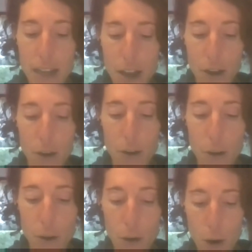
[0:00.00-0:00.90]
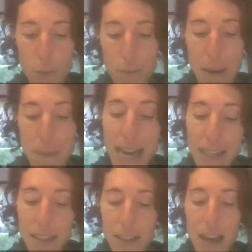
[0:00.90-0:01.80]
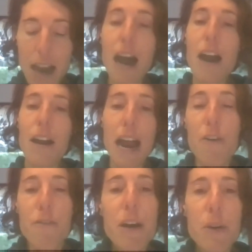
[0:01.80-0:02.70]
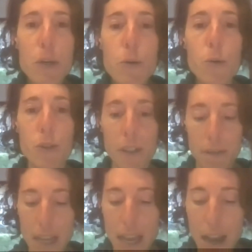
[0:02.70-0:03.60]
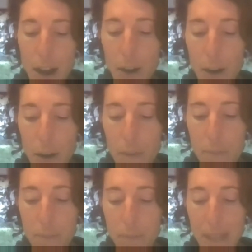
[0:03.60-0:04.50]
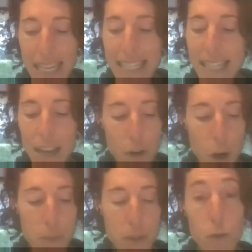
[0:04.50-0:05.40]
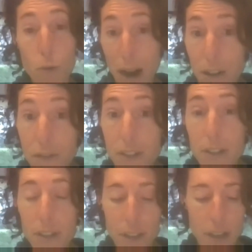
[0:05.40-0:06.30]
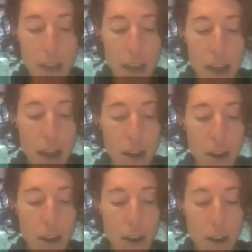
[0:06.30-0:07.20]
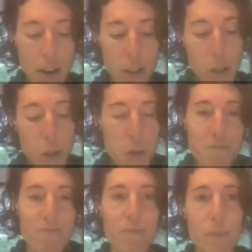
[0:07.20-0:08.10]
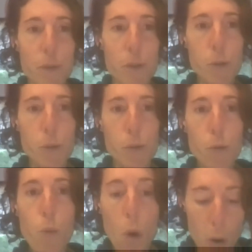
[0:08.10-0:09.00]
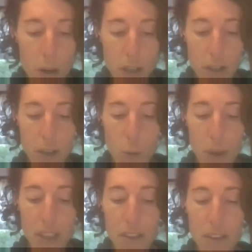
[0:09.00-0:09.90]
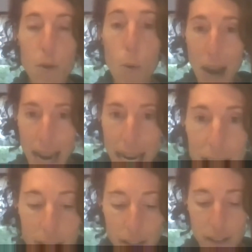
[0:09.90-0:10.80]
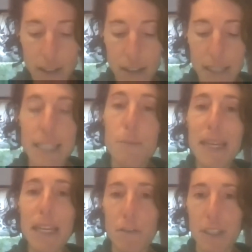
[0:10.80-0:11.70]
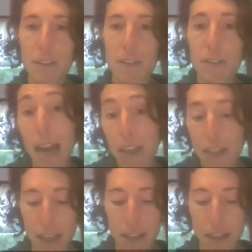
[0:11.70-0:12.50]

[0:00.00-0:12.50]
on my back are very good. It develops craft. So to walk with weight is benefit, I think.